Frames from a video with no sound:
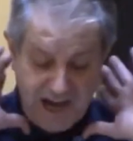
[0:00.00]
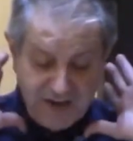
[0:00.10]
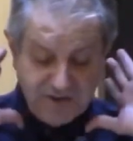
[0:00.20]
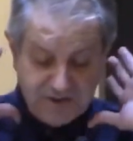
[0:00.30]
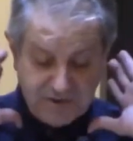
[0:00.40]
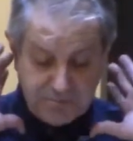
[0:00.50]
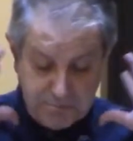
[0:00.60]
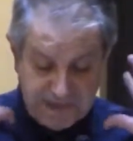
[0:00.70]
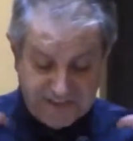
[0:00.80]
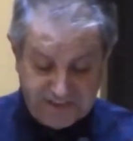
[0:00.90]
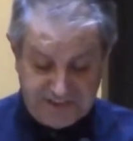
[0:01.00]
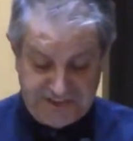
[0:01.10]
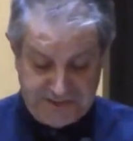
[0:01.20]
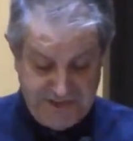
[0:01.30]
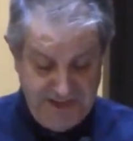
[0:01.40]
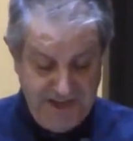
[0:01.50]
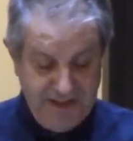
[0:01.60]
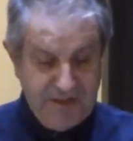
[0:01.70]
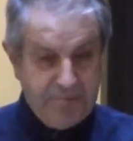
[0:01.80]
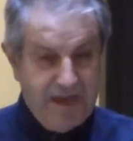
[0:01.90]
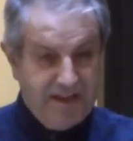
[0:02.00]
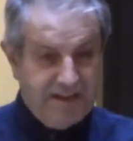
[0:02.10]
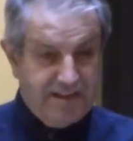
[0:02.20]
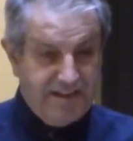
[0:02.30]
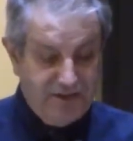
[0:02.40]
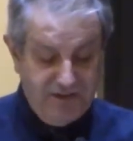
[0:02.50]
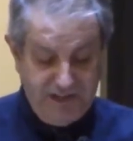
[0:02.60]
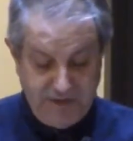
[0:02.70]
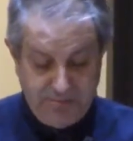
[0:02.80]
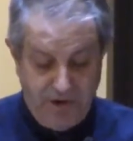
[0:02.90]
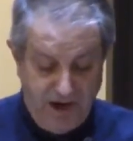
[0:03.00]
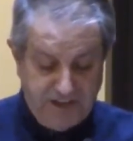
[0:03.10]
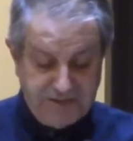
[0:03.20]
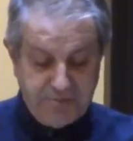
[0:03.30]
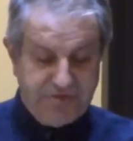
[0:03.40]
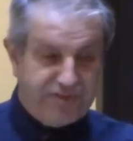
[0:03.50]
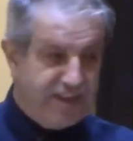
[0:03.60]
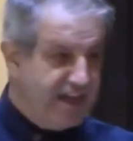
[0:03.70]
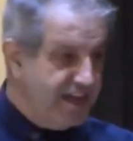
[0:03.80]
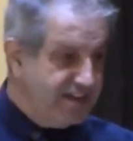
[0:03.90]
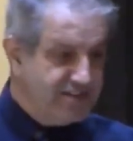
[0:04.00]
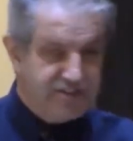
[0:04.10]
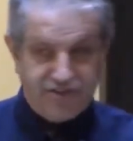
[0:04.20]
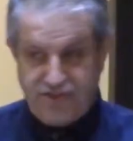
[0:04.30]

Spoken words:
iron muscles that made it nearly impossible for the head to